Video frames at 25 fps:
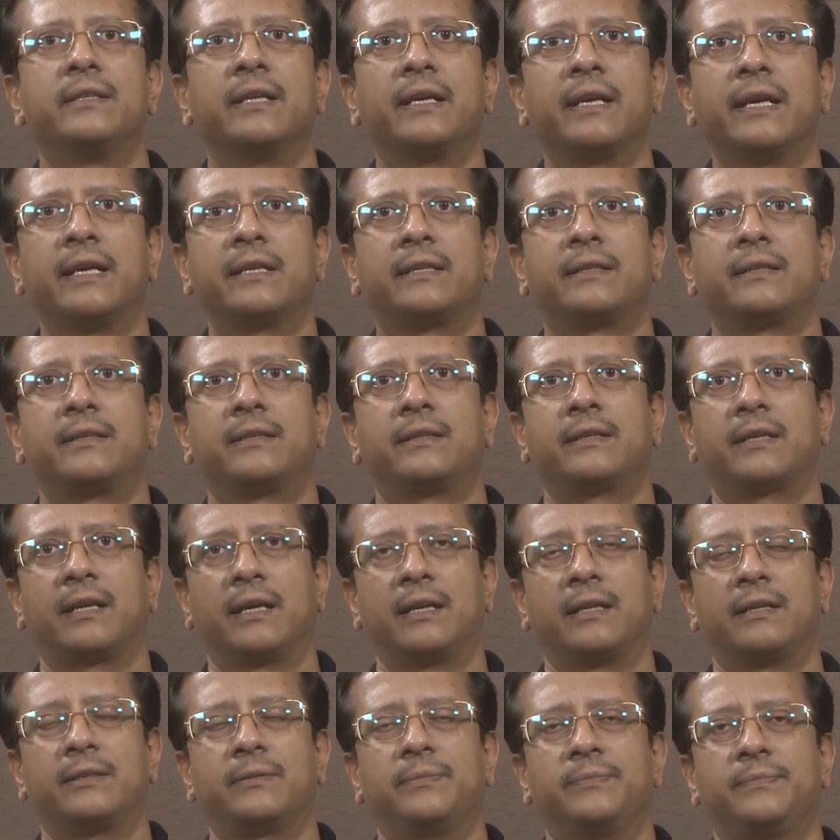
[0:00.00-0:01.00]
the red
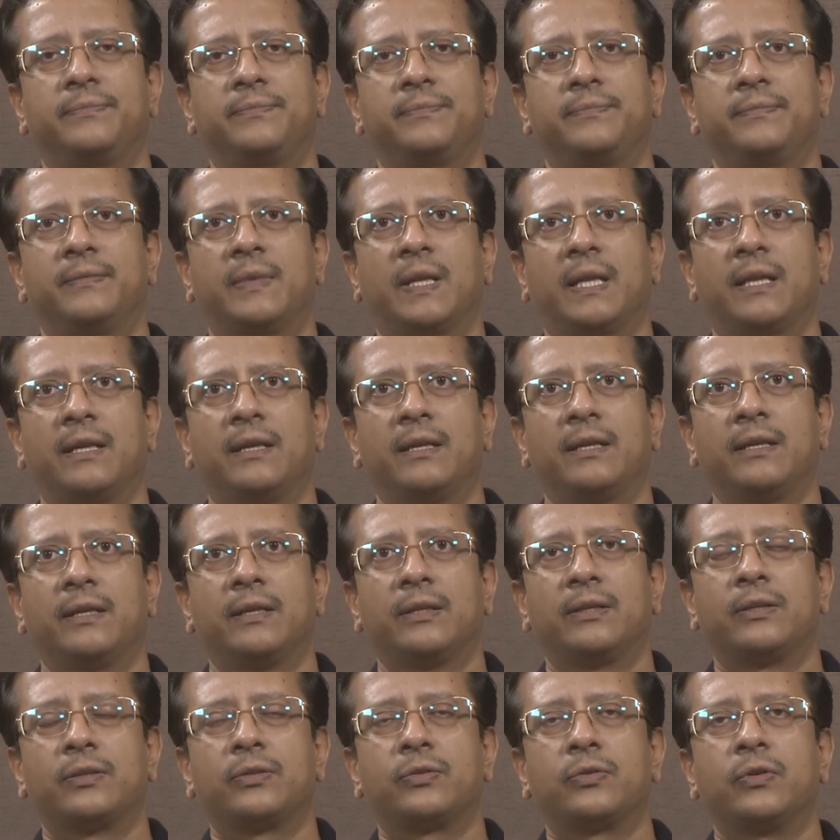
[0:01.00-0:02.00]
color.
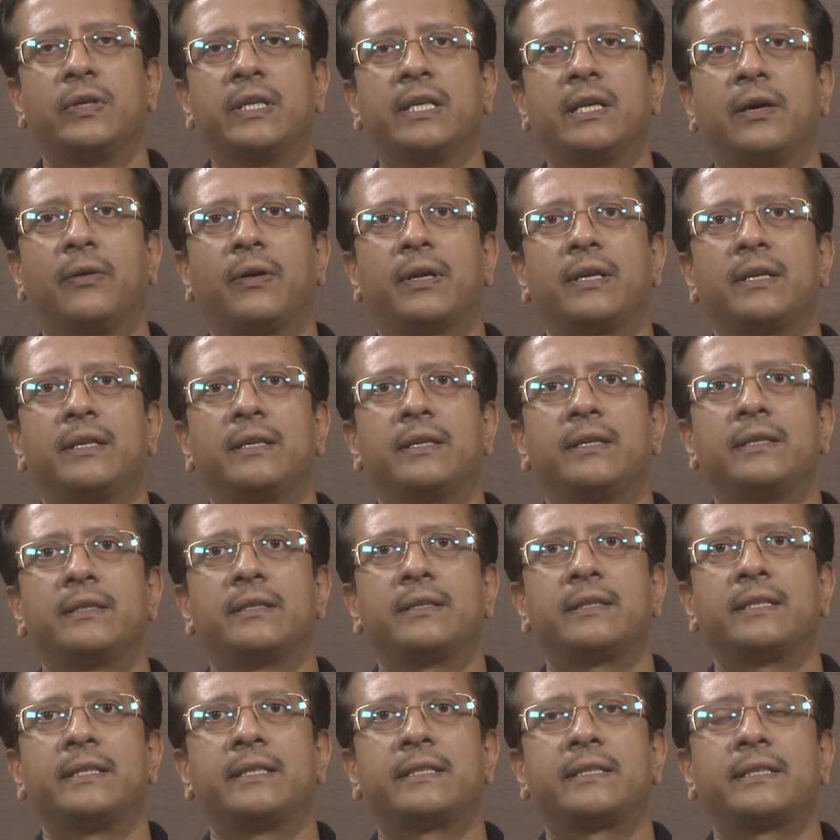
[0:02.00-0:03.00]
So in our
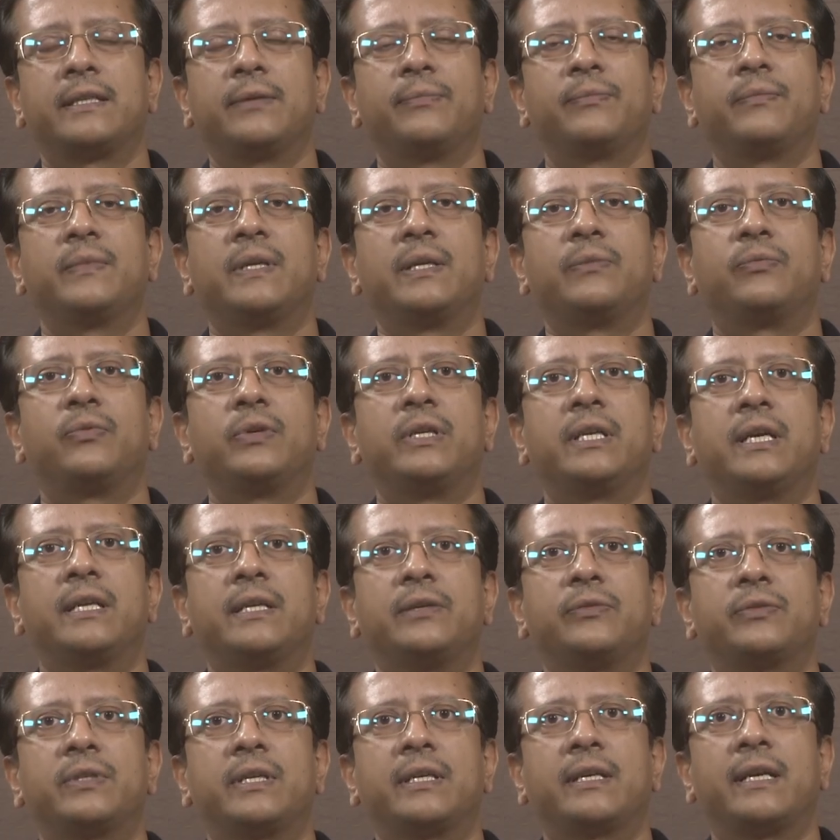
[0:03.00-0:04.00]
system, if we
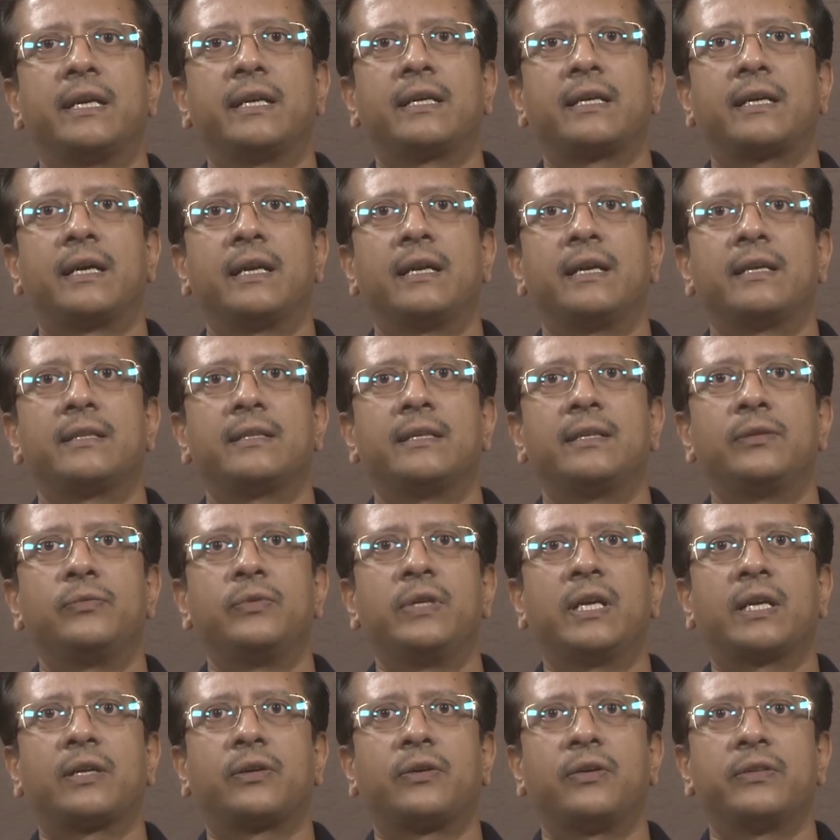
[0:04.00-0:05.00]
are using red color, then
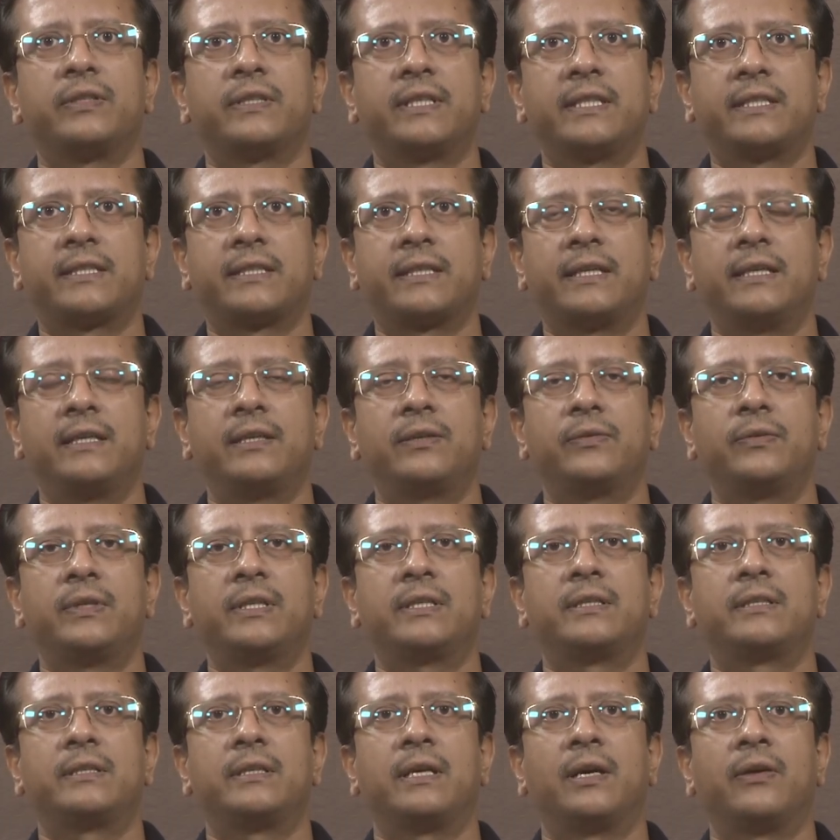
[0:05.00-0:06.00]
we are consistent
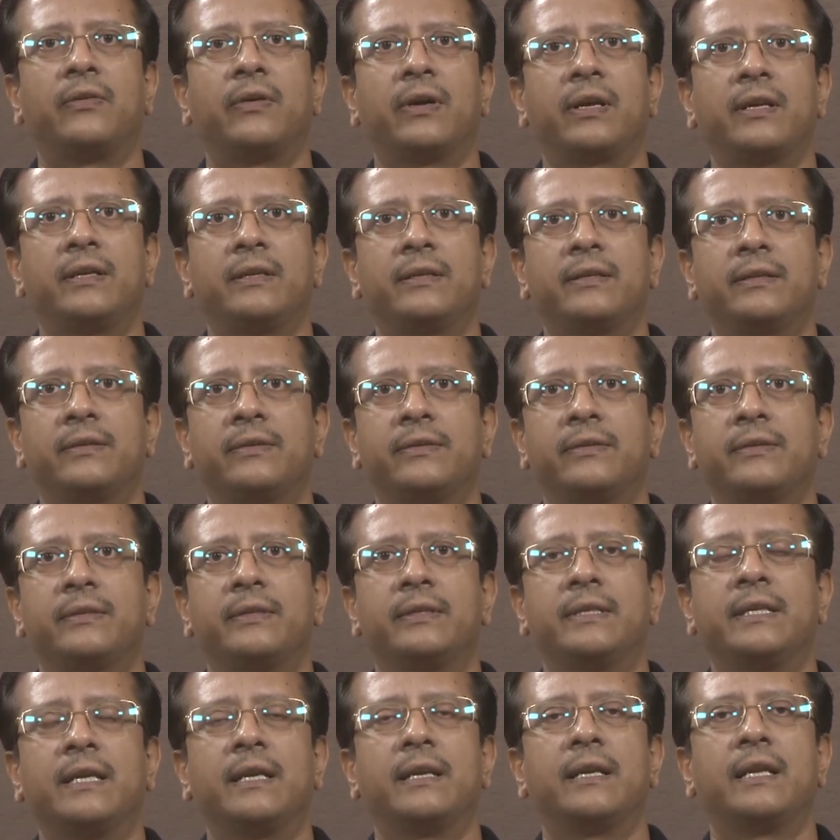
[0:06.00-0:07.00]
with our
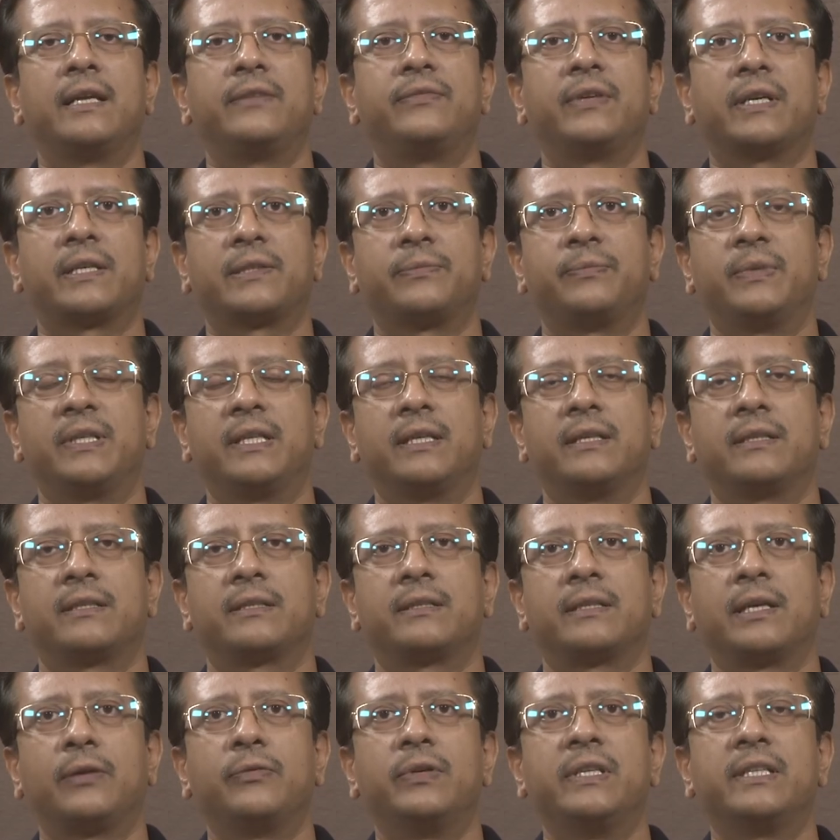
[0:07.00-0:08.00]
real life
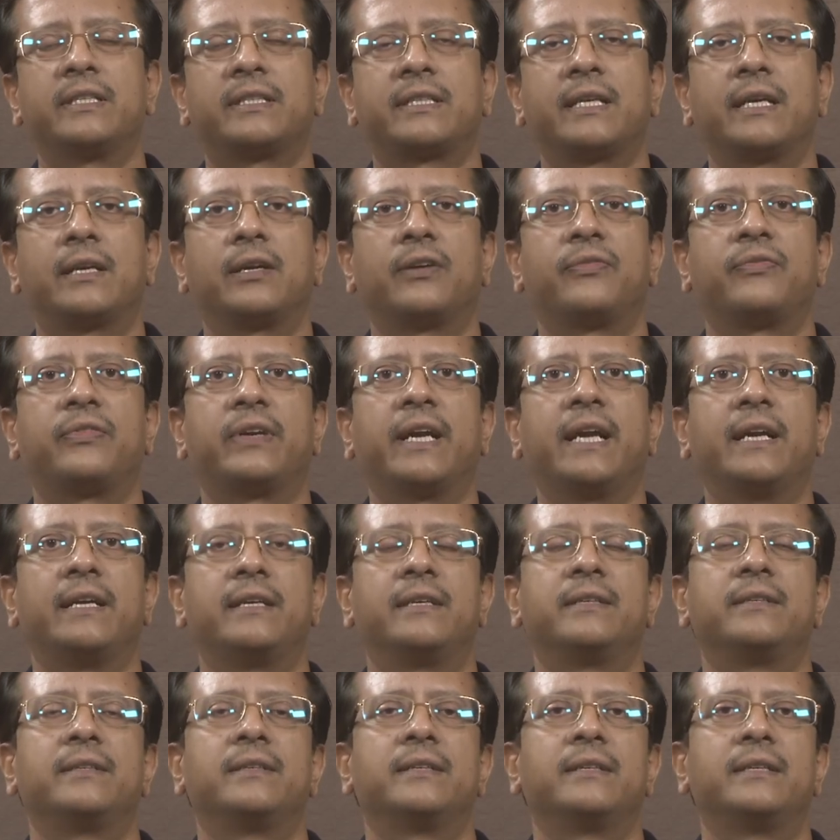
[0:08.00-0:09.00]
experience. Now instead of
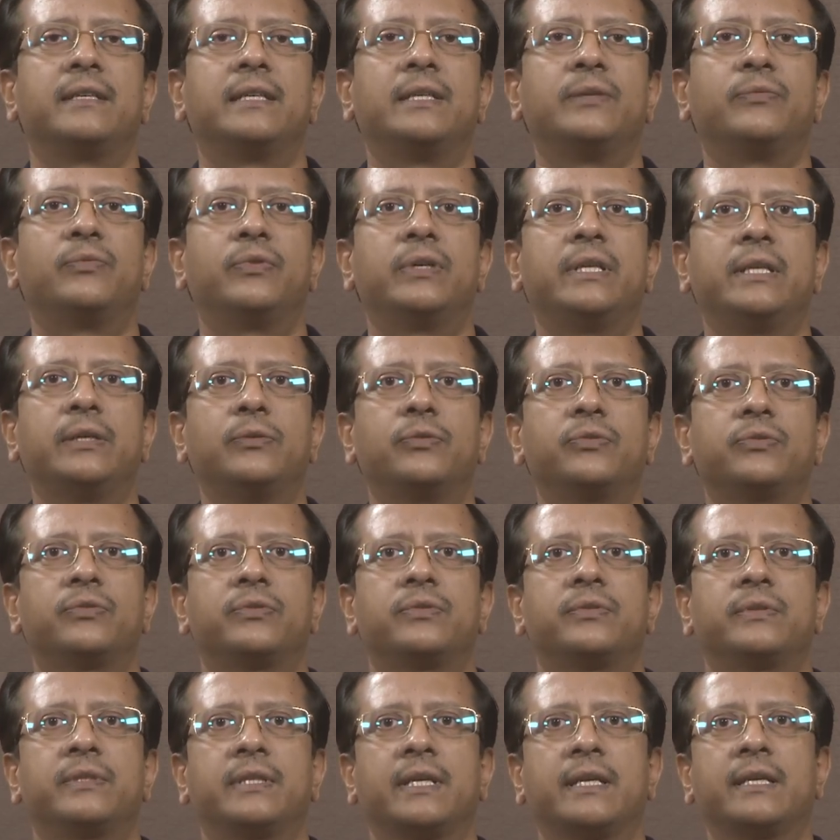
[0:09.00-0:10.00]
red, if we use
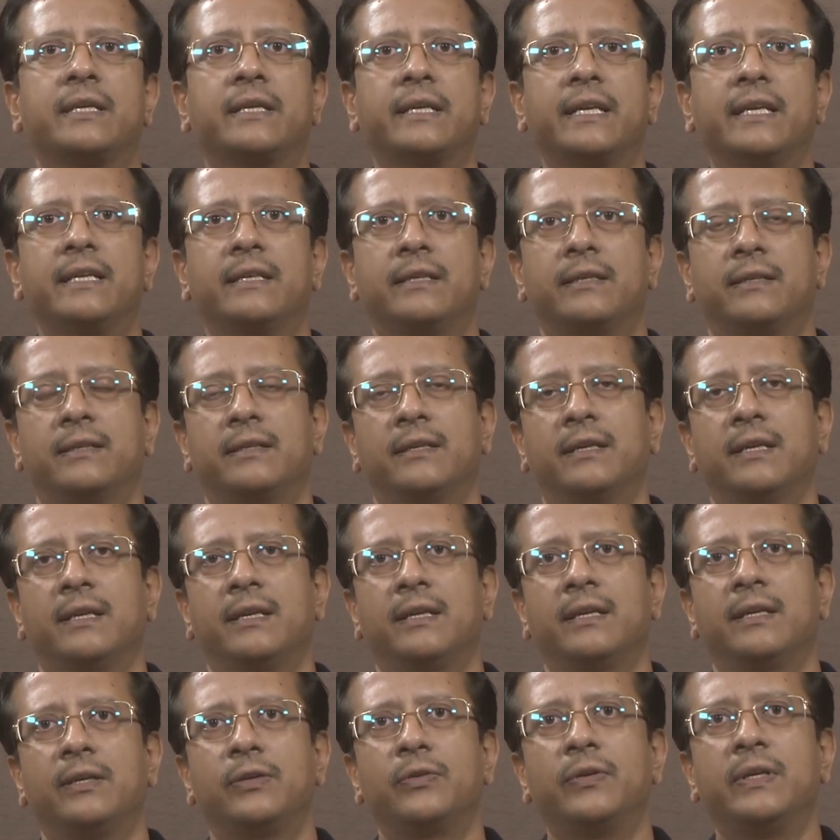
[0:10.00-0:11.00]
say green
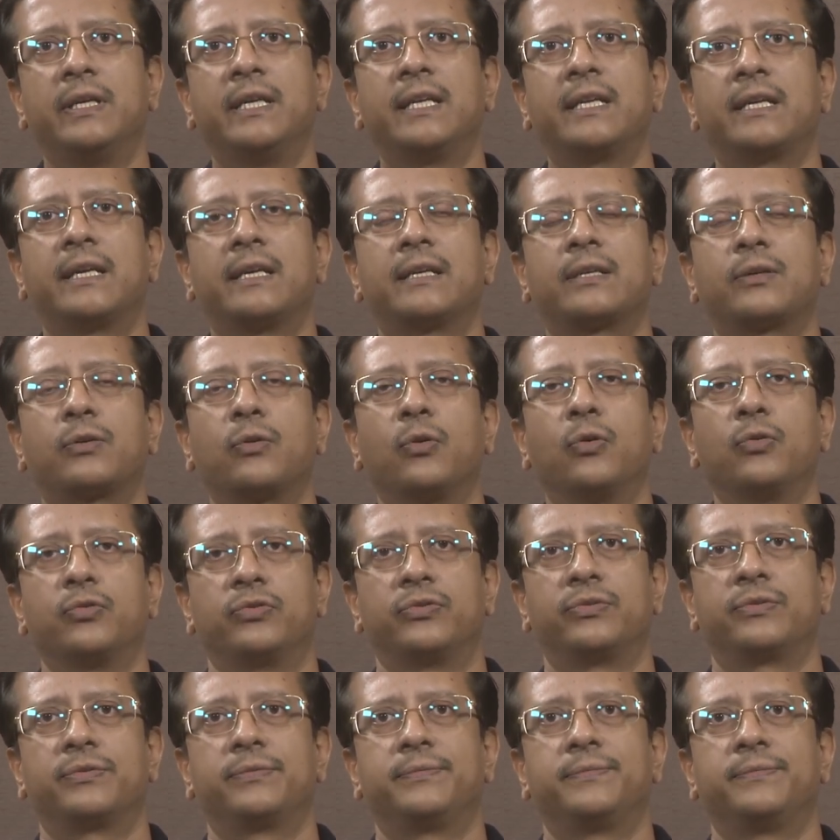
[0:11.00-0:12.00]
to indicate
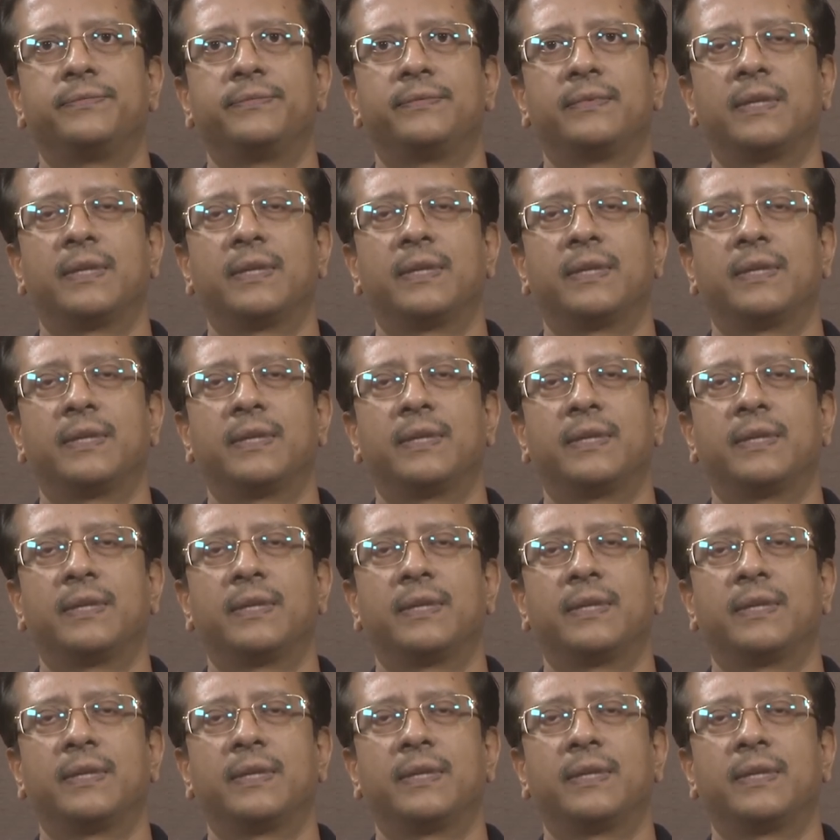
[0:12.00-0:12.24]
close